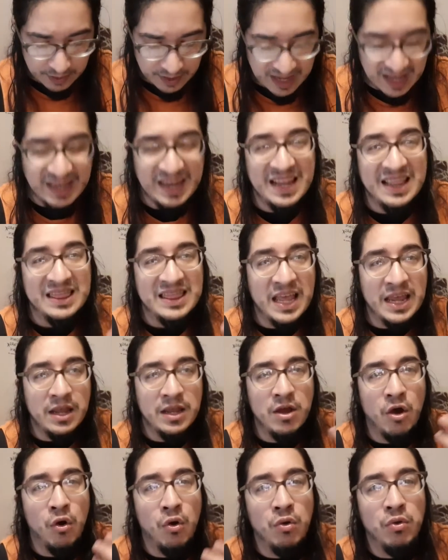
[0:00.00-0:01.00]
and it lay
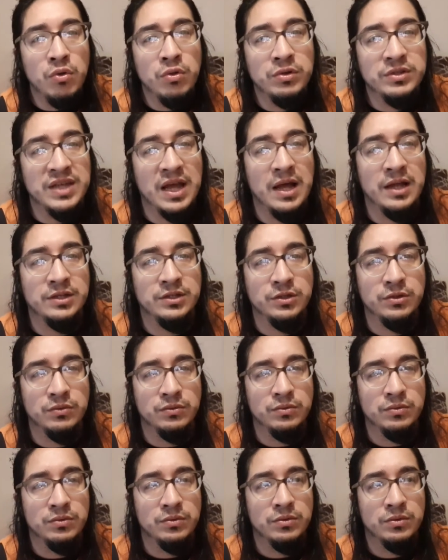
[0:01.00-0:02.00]
hold on you
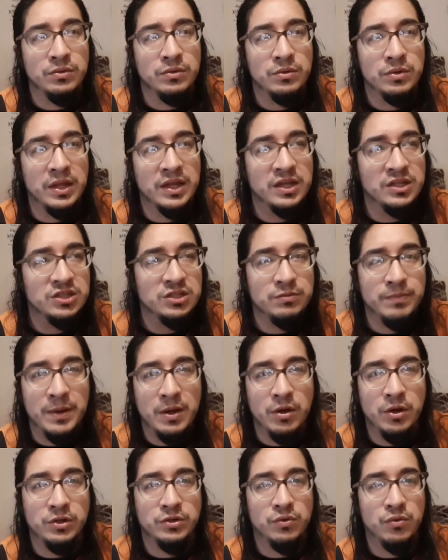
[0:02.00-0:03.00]
like a
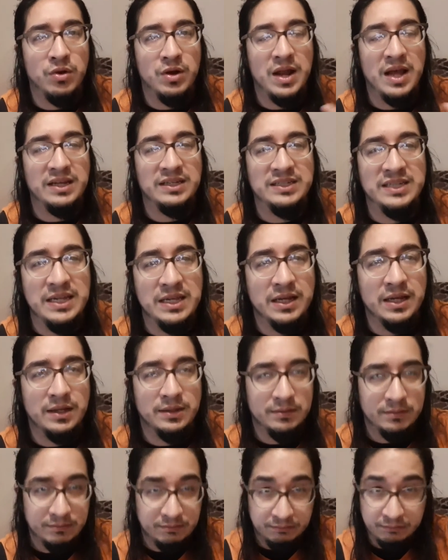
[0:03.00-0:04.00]
spirit or an idea.
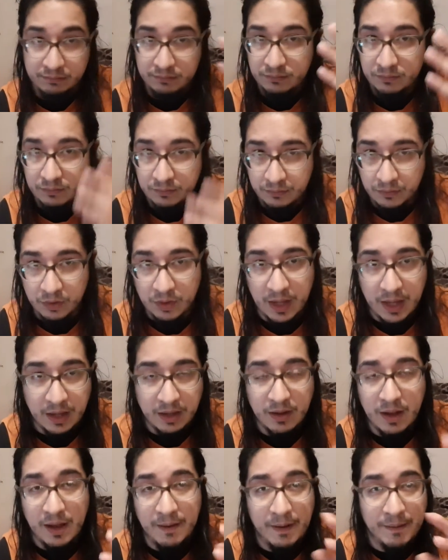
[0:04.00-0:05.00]
Okay,
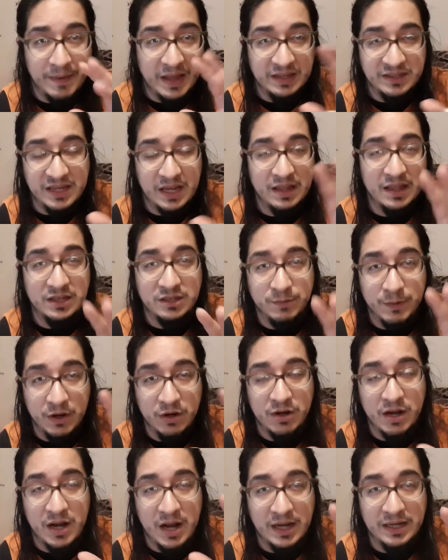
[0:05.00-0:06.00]
I'm not saying the spirit
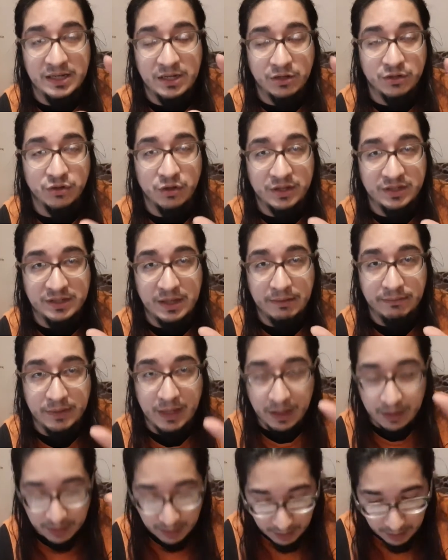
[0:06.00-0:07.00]
and ideas are the same
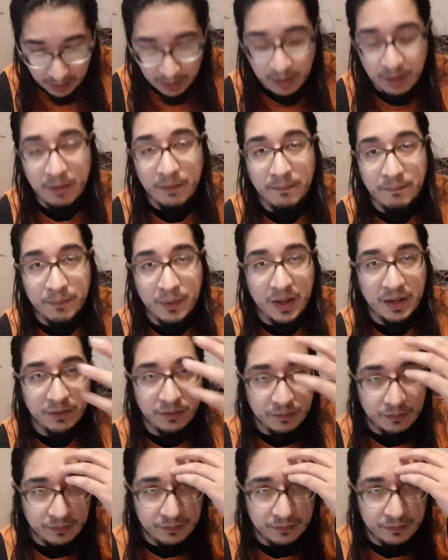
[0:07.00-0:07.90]
thing, but